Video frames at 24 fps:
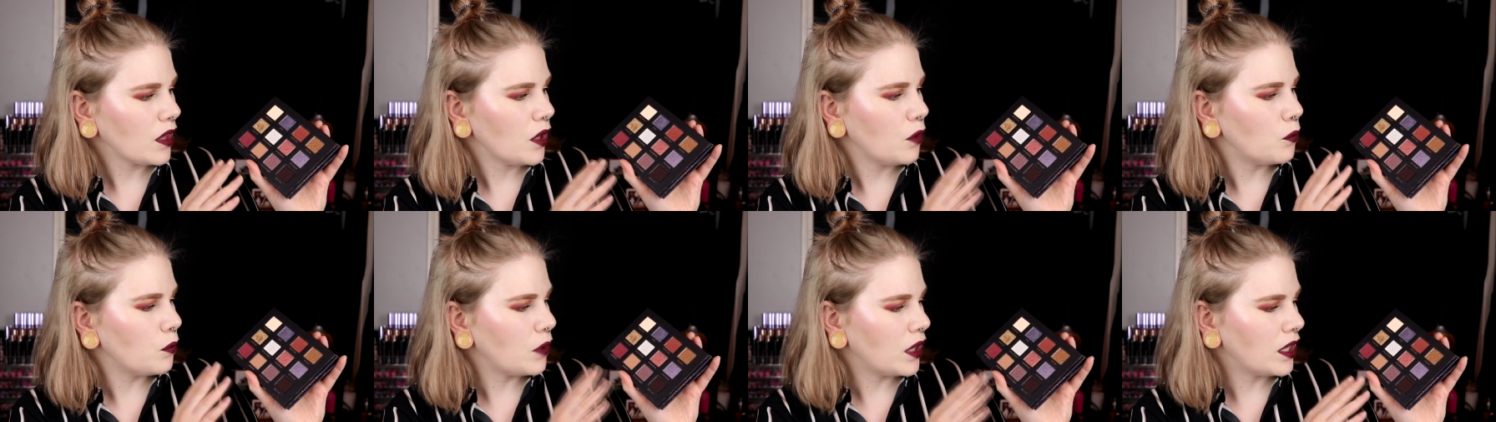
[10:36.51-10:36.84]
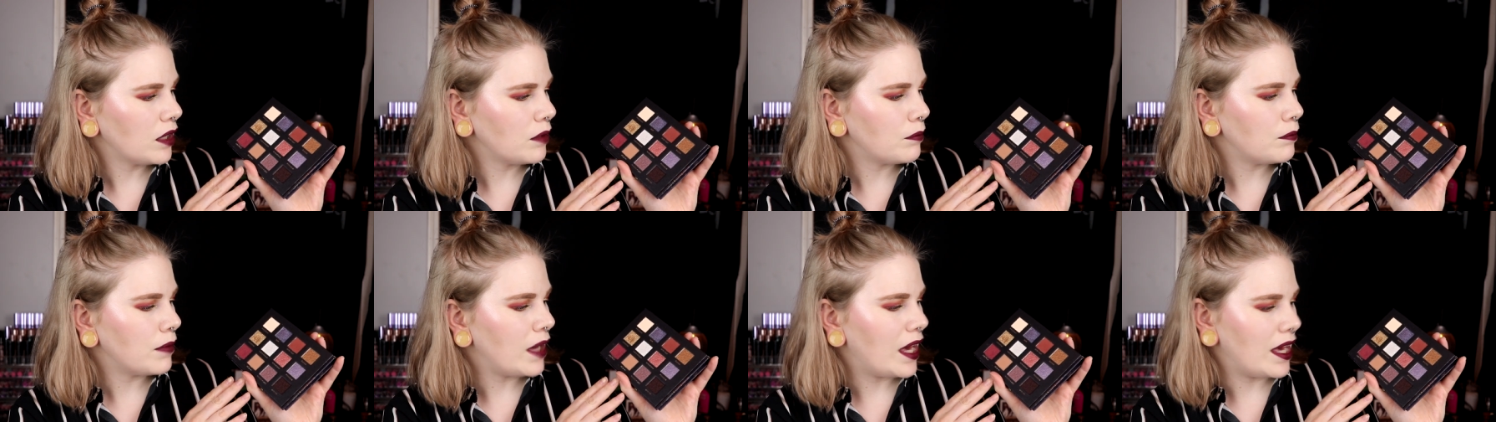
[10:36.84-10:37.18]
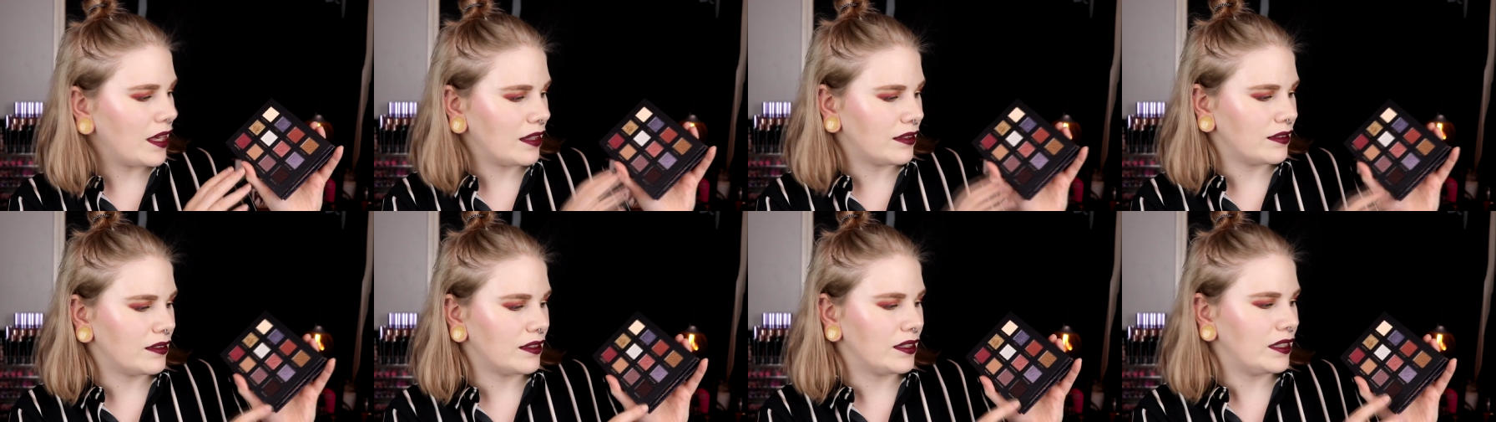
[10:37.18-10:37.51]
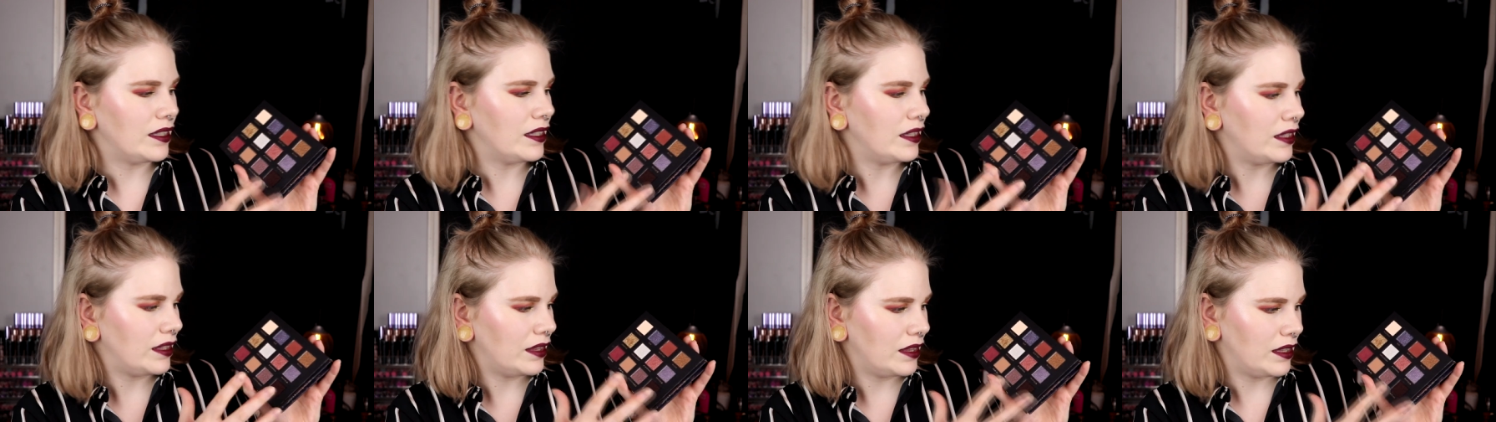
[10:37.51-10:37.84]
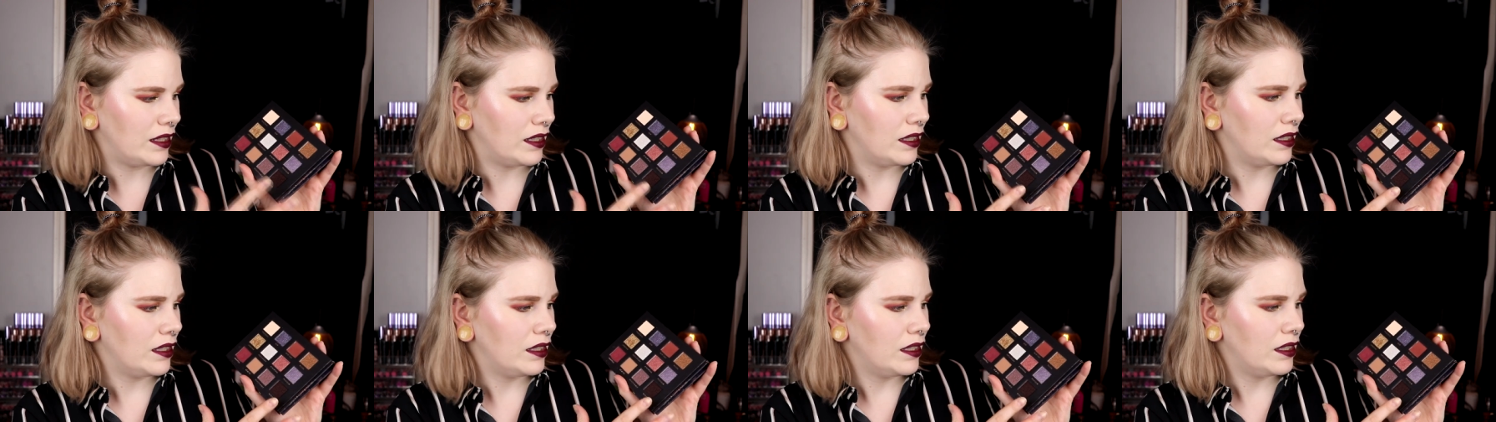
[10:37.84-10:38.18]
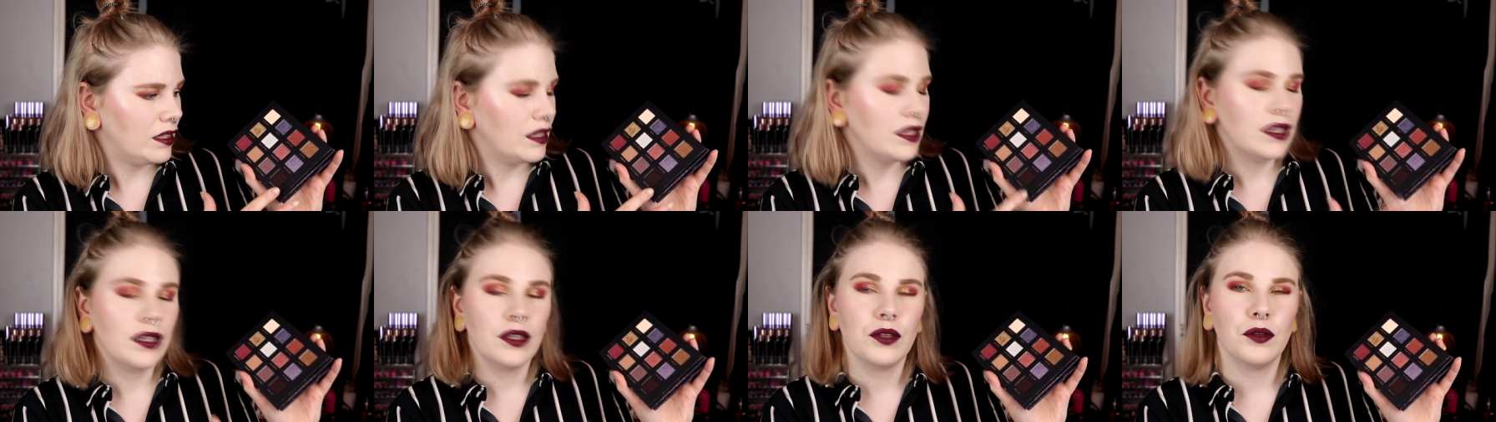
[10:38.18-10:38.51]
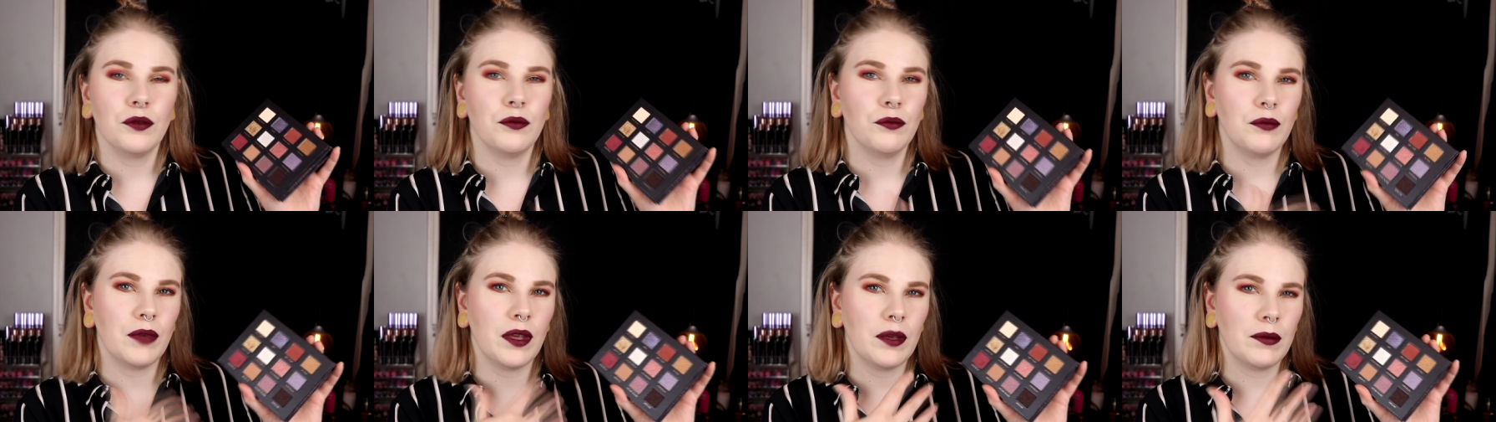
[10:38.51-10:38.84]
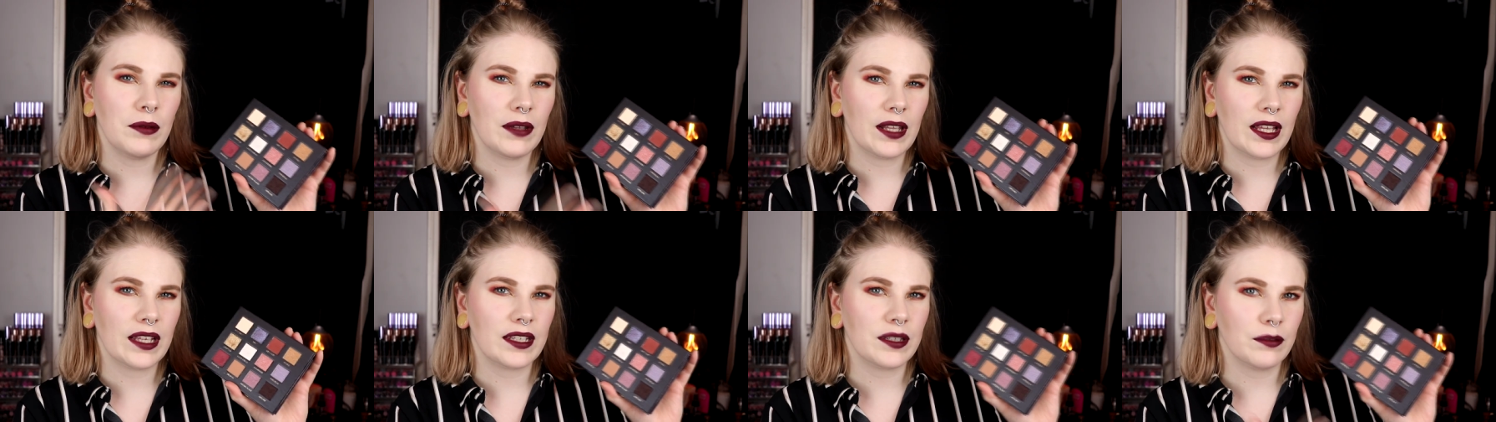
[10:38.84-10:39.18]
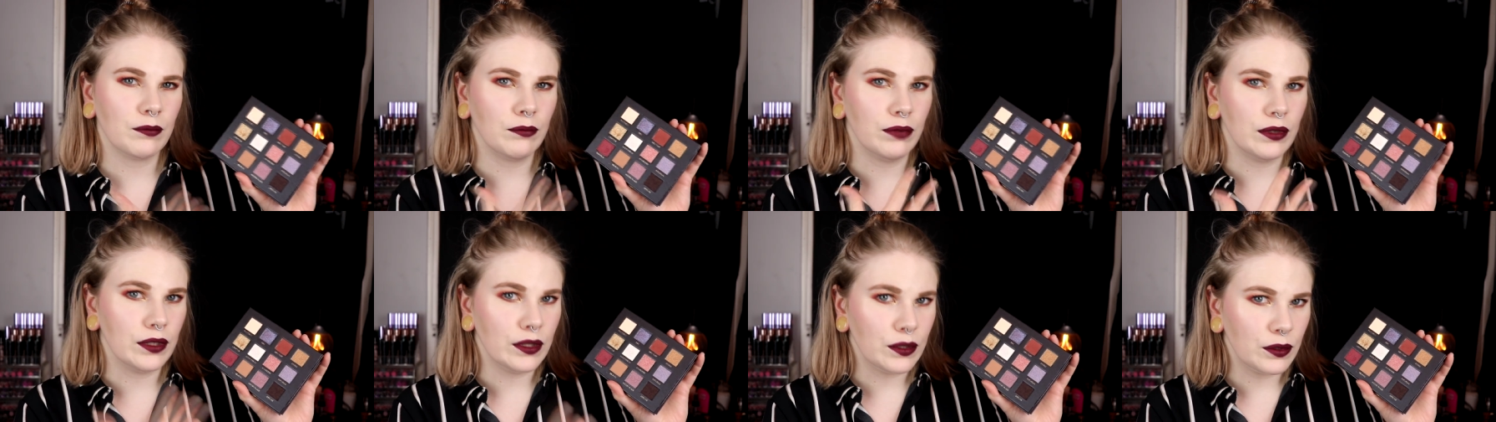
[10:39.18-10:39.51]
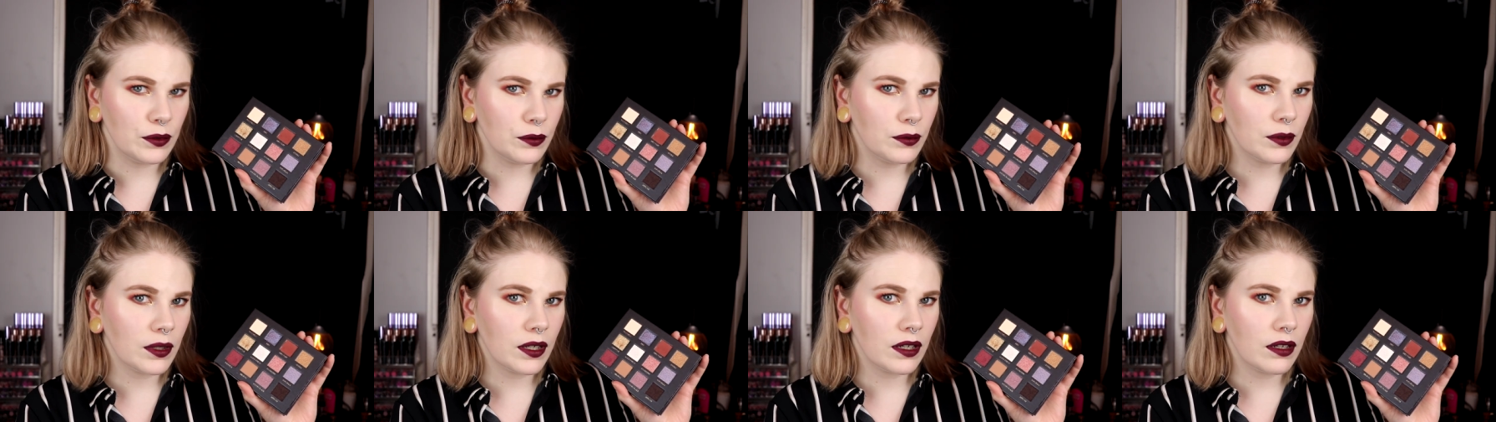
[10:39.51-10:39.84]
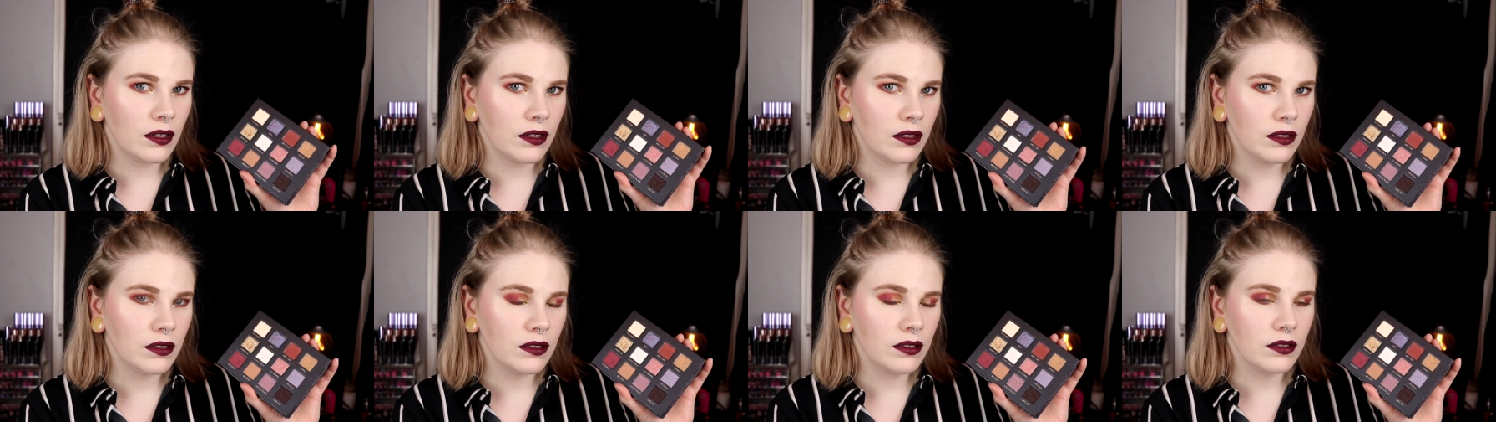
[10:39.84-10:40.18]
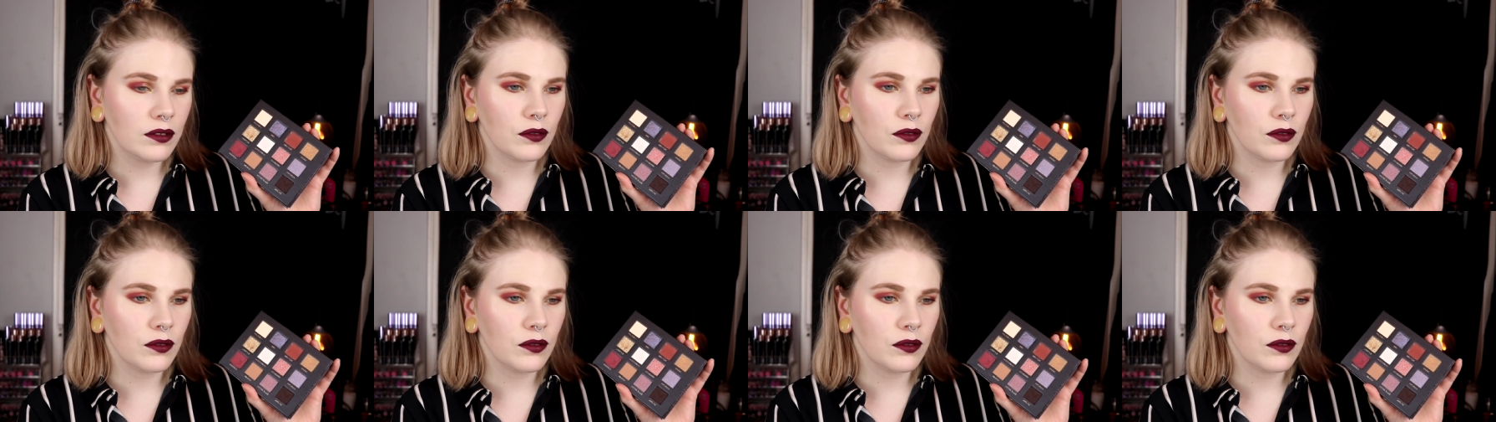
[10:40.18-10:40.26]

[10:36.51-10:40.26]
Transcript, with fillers: one matte in maybe like bluer